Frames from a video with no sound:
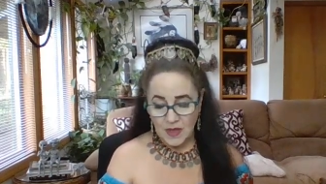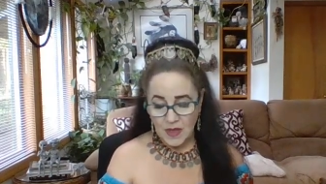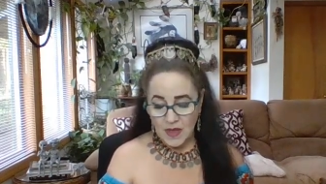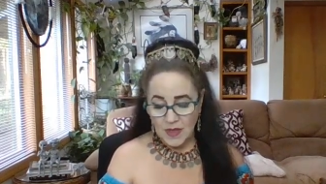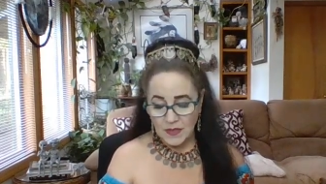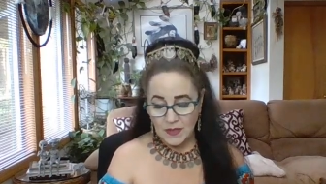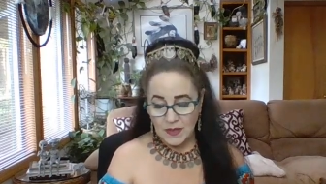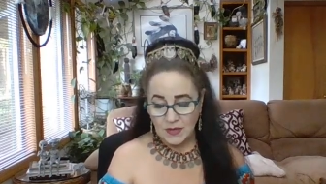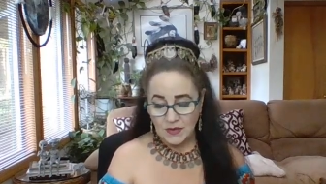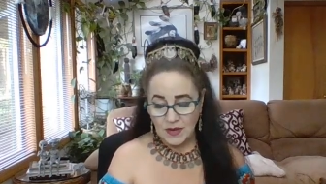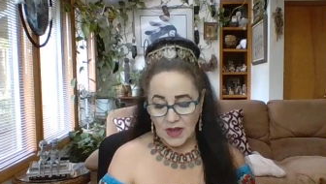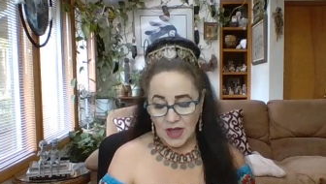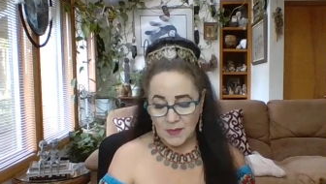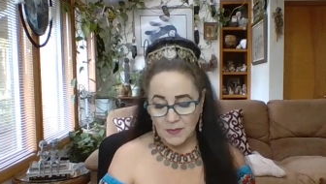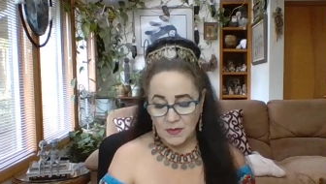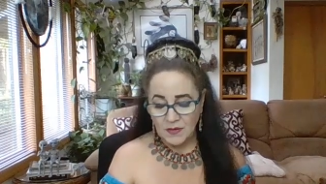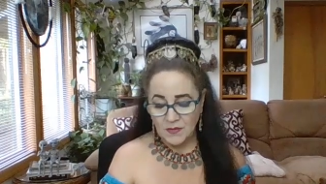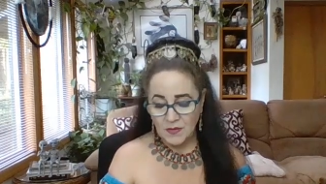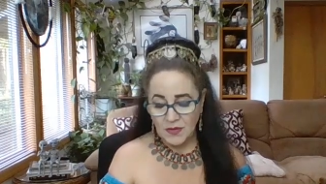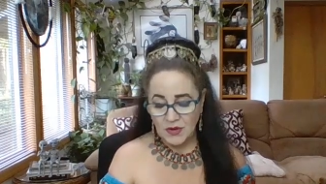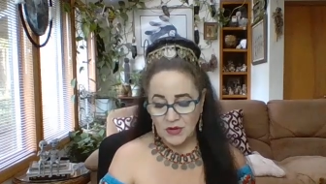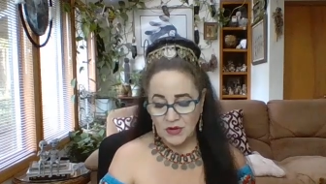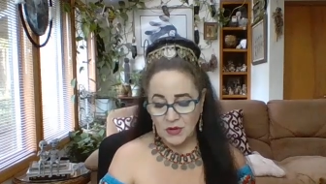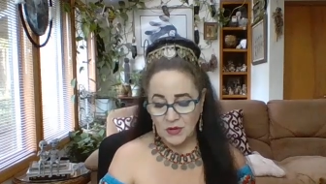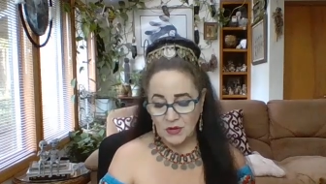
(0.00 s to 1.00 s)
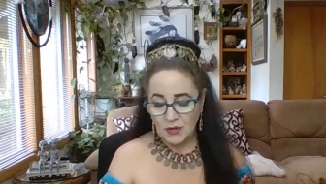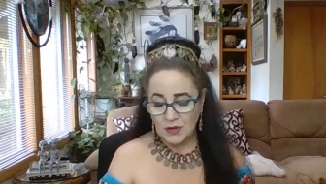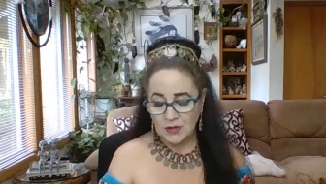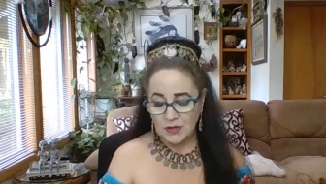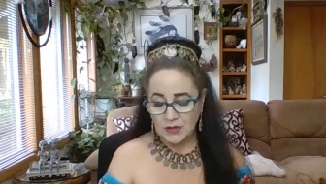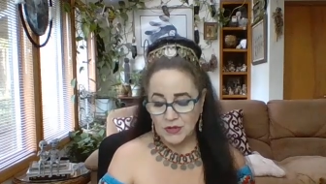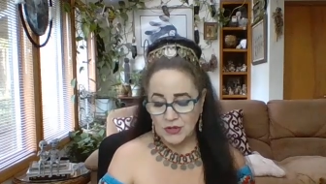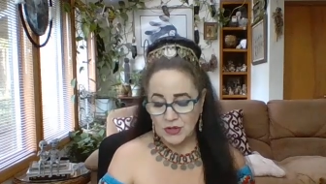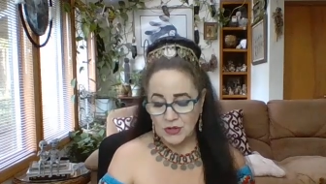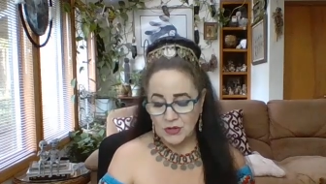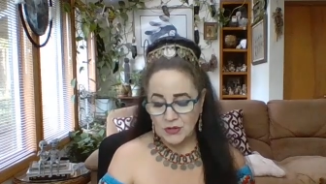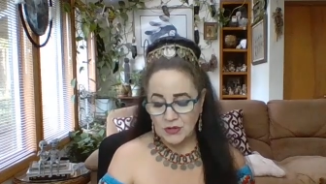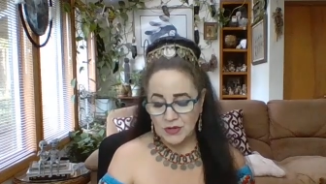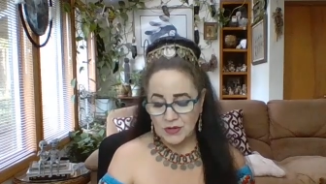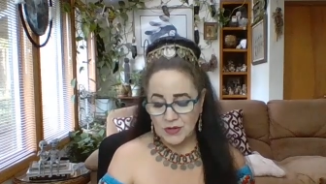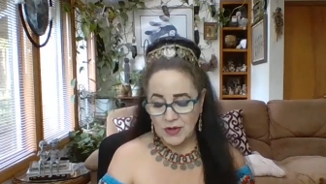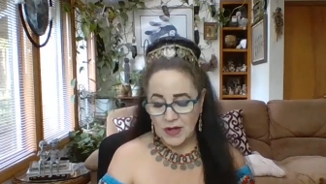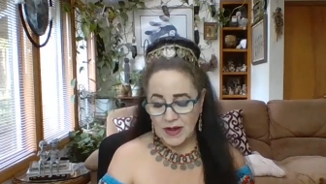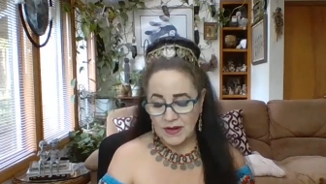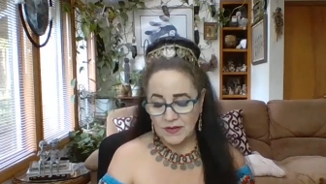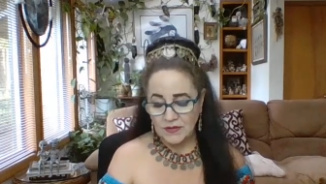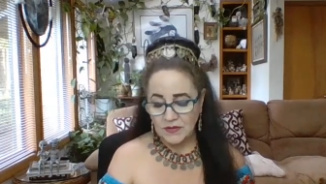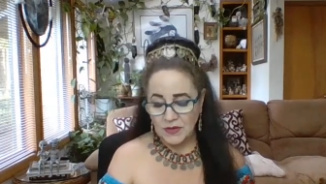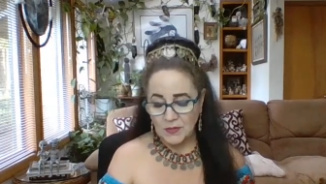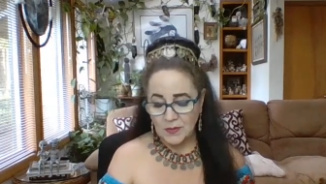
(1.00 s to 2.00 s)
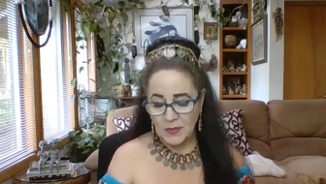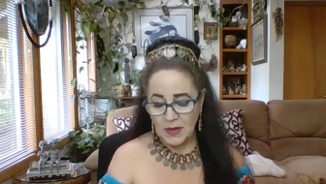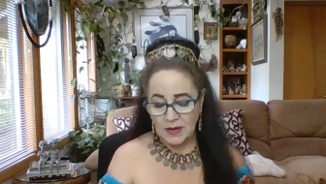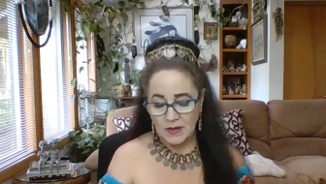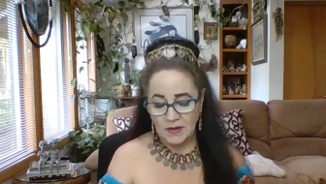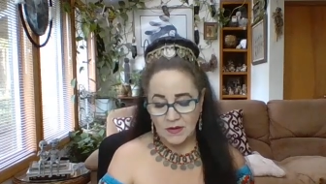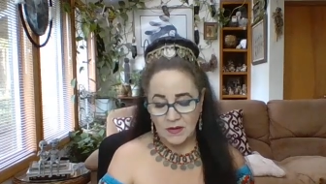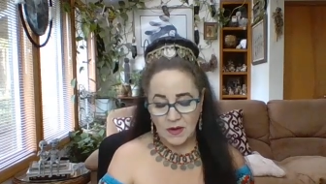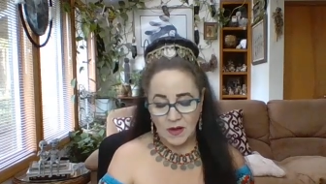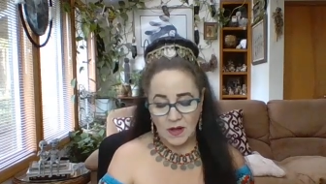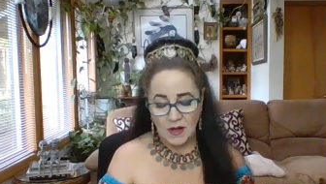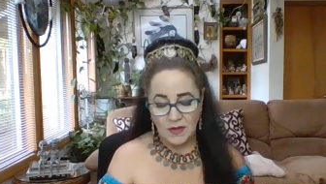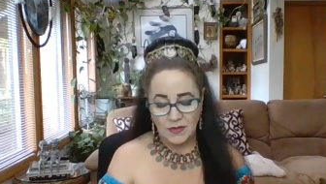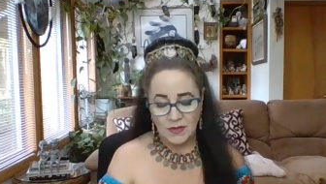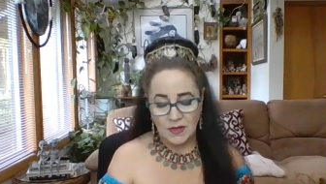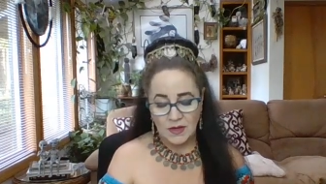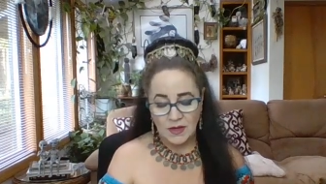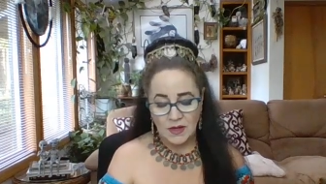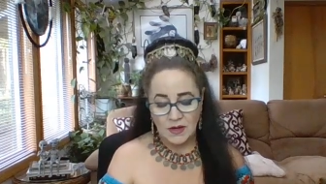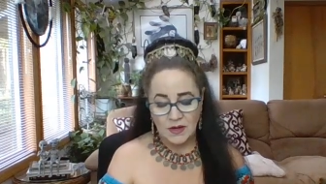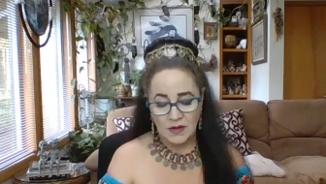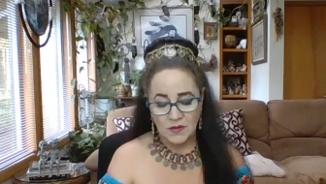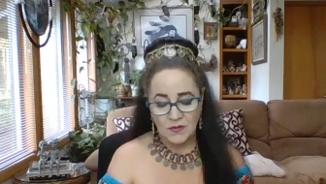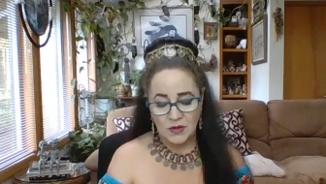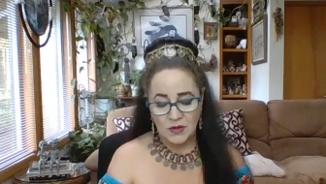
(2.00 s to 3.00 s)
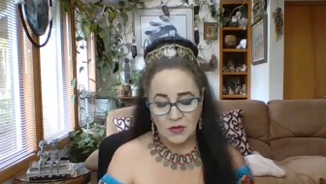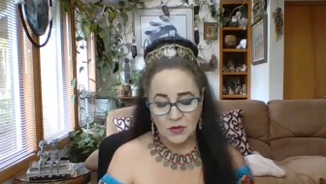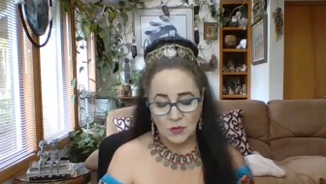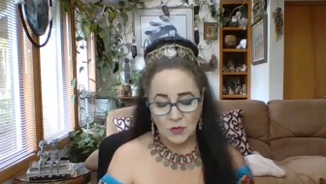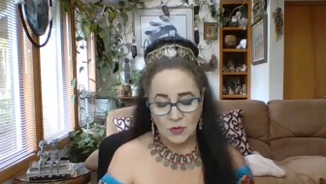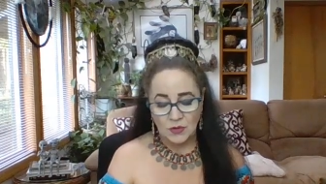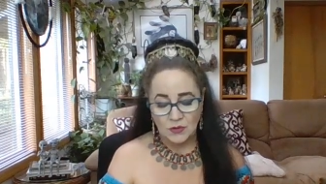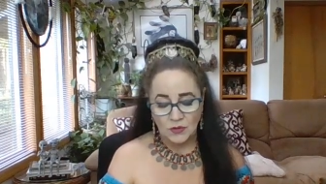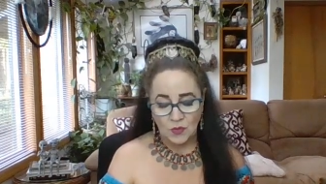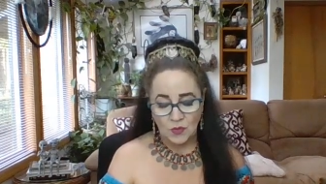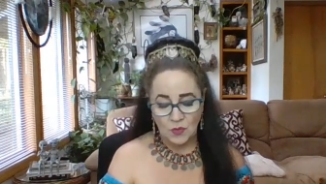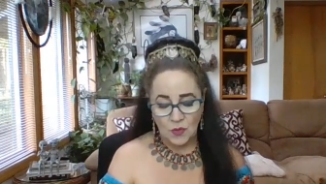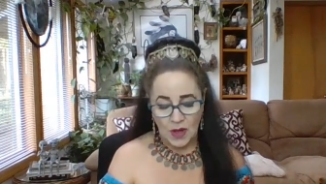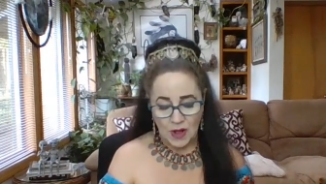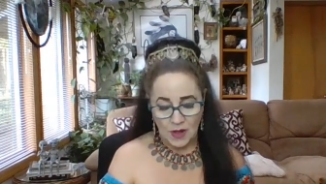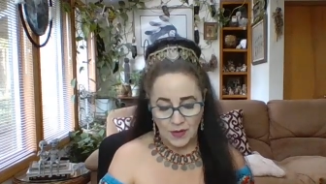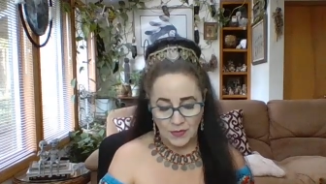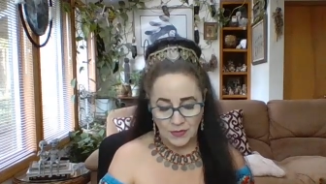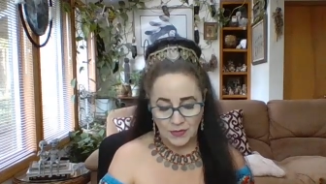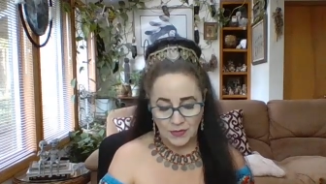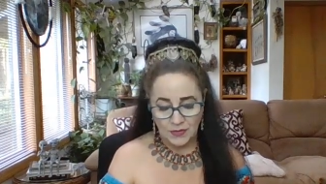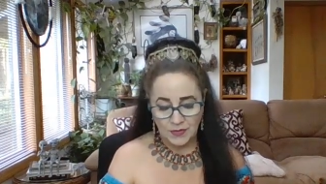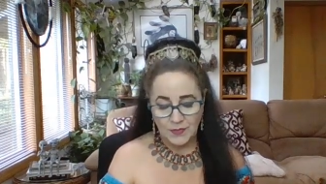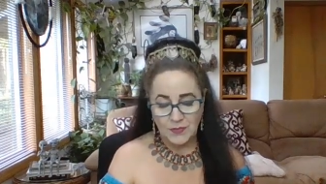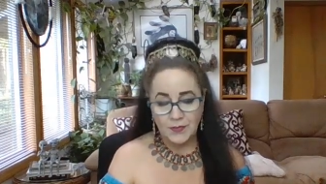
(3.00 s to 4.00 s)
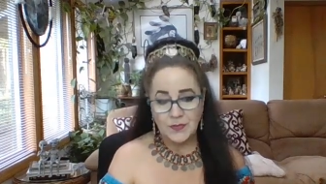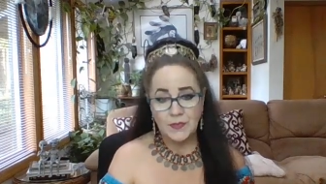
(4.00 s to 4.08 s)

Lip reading: The type of material utilized depended on the individual's wealth.